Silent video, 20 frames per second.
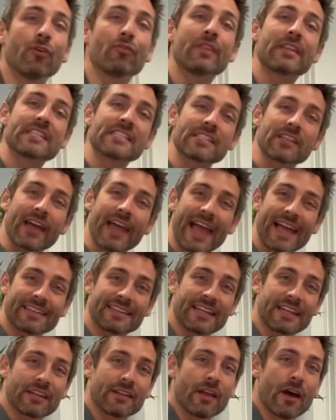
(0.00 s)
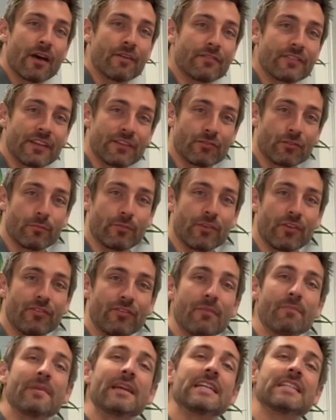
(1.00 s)
the sciatic nerve
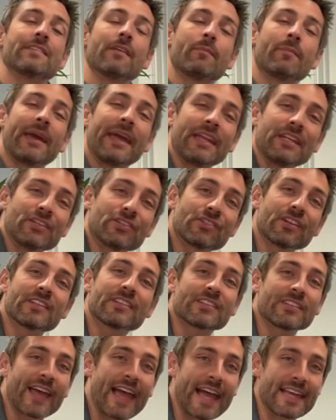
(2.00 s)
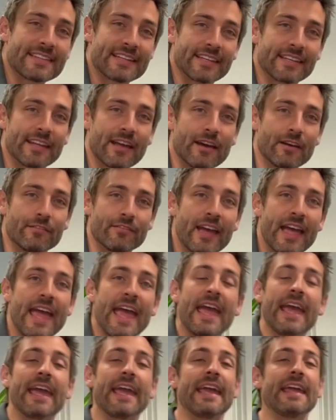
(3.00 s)
distribution because of a pinched sciatic nerve.
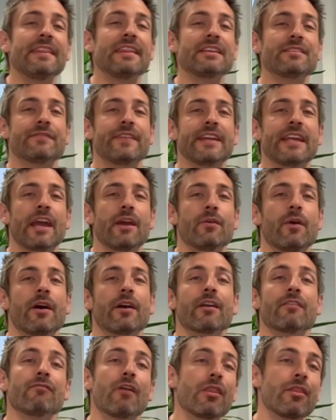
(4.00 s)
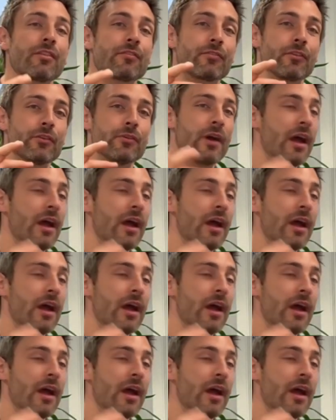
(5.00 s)
In this video, I'm going to run through